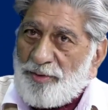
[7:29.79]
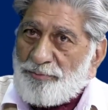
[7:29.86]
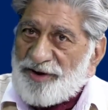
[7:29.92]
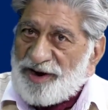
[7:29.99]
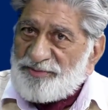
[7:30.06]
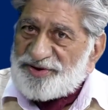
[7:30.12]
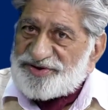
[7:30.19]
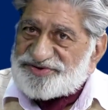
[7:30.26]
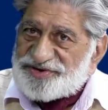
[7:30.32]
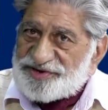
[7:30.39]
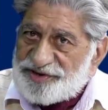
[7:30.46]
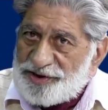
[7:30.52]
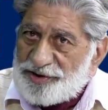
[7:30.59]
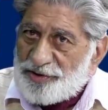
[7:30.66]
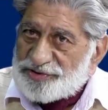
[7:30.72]
Prime Minister
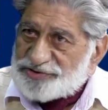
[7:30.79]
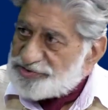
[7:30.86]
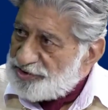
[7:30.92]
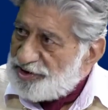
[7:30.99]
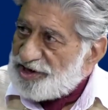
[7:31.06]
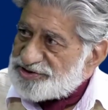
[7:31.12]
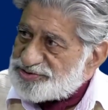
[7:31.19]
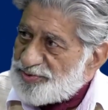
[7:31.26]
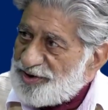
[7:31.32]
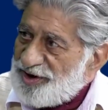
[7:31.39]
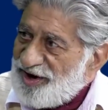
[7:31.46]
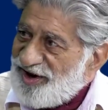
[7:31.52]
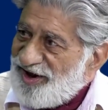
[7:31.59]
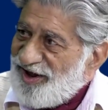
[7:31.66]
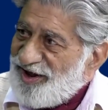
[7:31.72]
there also, the last one,
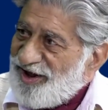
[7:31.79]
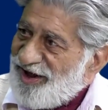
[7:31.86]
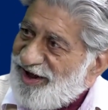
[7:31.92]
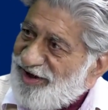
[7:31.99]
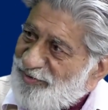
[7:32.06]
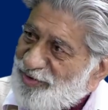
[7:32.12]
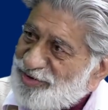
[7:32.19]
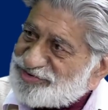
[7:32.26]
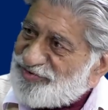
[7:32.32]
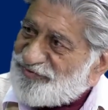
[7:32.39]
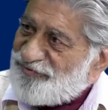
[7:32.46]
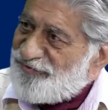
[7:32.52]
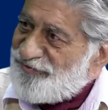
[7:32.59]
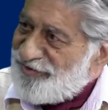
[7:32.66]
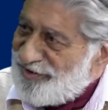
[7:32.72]
was of
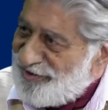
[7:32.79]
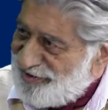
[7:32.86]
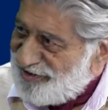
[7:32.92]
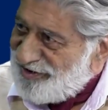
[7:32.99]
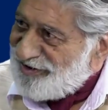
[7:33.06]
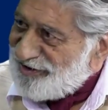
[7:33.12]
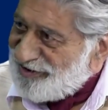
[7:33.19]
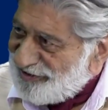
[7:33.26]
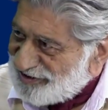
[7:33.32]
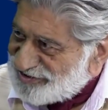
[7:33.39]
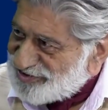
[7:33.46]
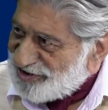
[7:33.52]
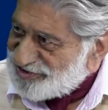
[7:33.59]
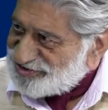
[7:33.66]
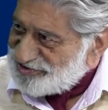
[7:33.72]
Indian
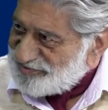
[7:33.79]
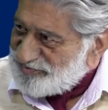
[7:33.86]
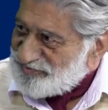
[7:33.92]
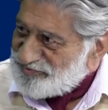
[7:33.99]
extraction